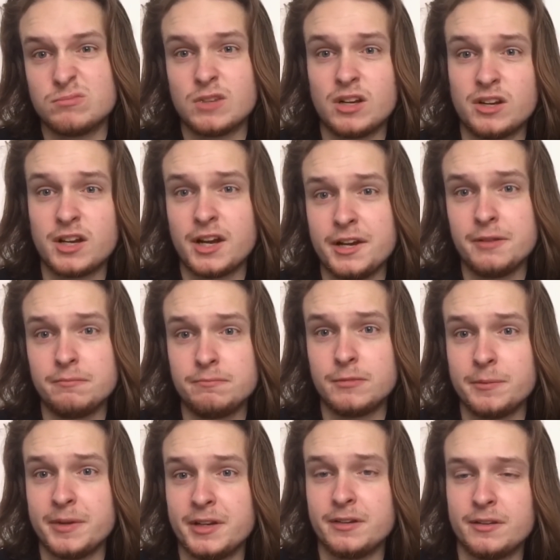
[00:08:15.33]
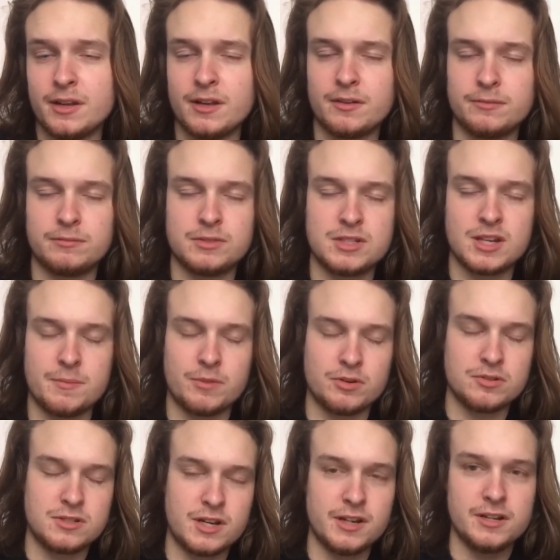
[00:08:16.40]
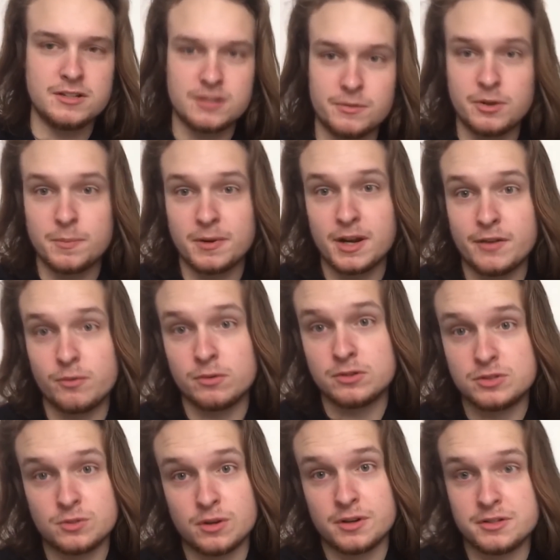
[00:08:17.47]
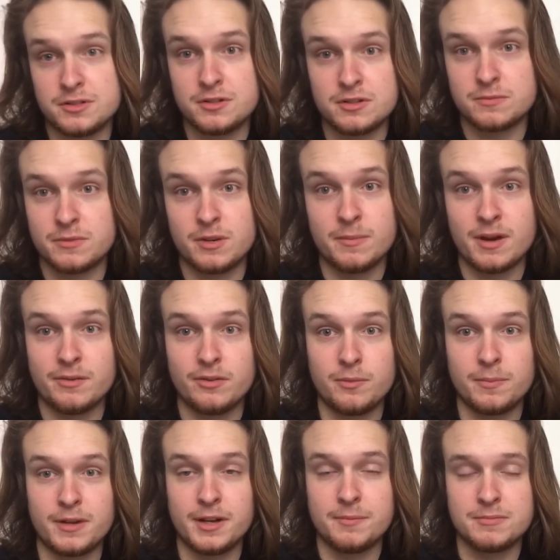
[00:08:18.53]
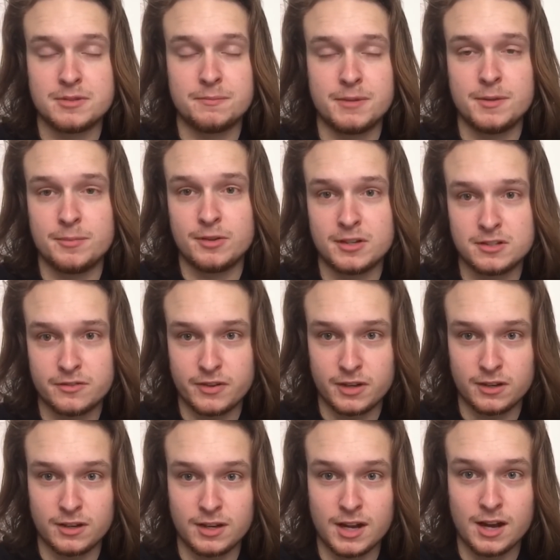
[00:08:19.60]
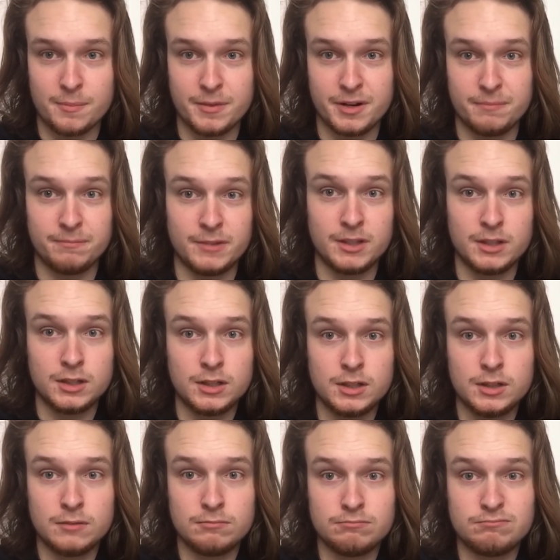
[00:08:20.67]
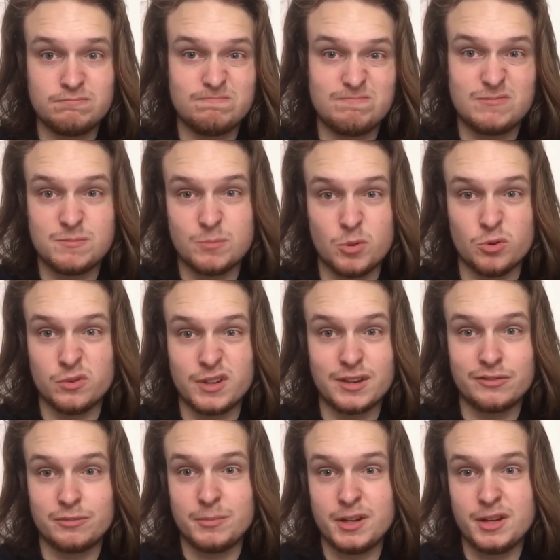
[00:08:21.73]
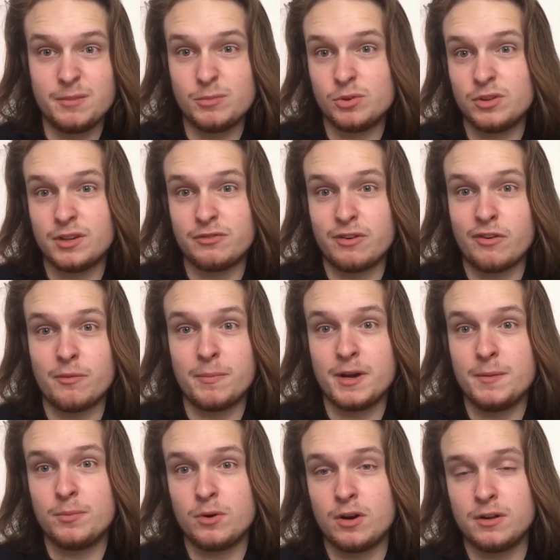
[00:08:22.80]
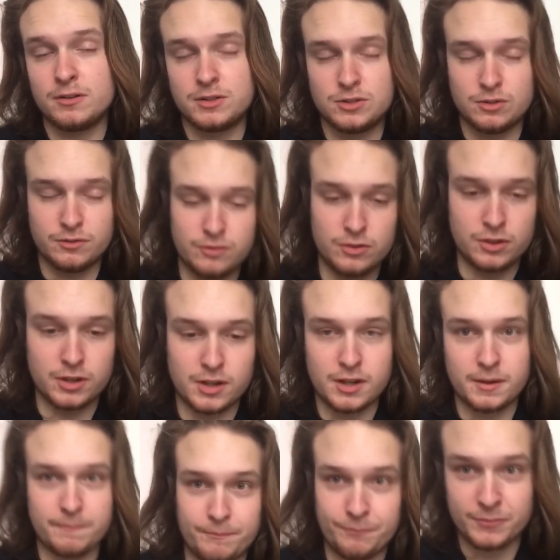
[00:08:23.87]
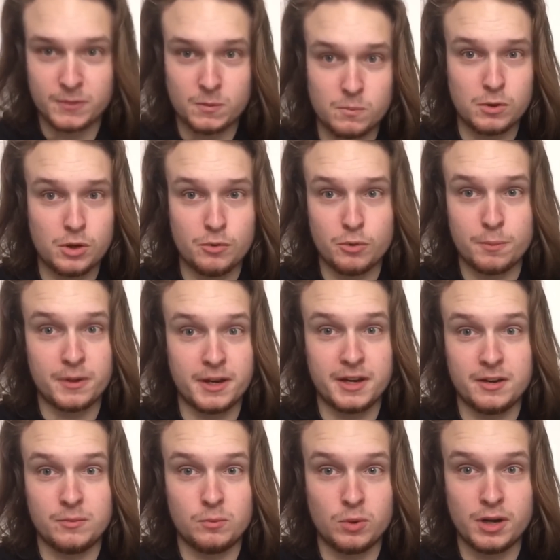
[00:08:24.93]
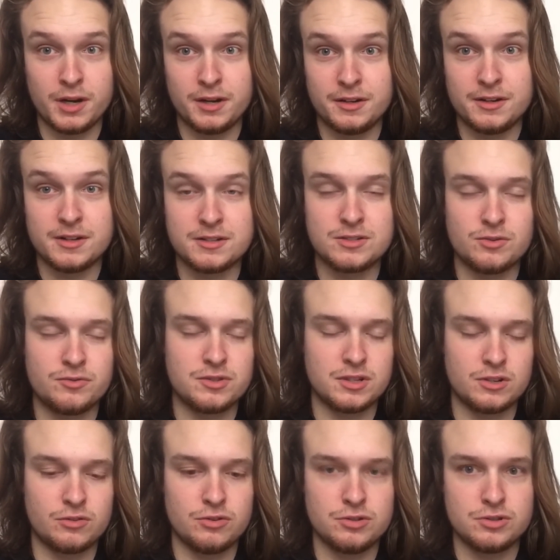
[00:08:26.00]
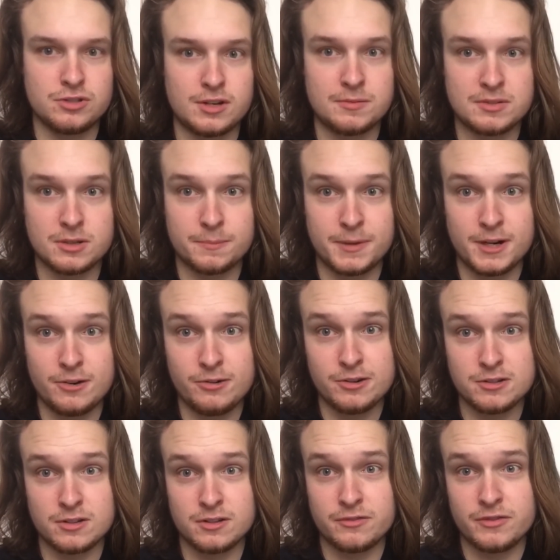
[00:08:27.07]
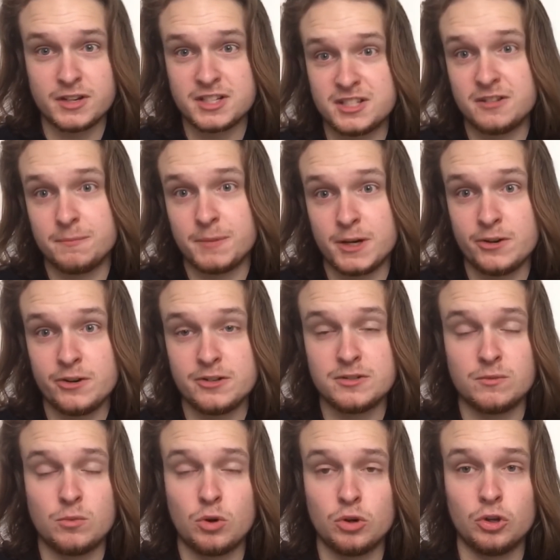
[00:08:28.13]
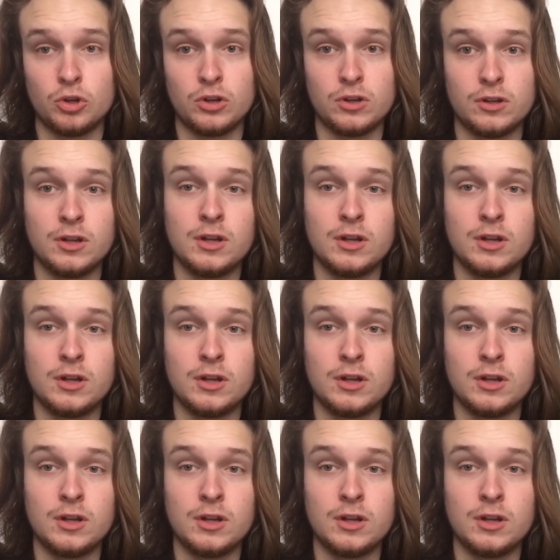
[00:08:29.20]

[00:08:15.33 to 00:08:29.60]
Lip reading: okay. I mean, same old saying, isn't it? We play everyone twice, it doesn't really matter when we play them. Some people like to think like that. I mean, more than that for me, more than that for other people. I'd sort of look at who we're playing and when, and it's obviously the crucial times of the periods, like the festive periods and whatnot.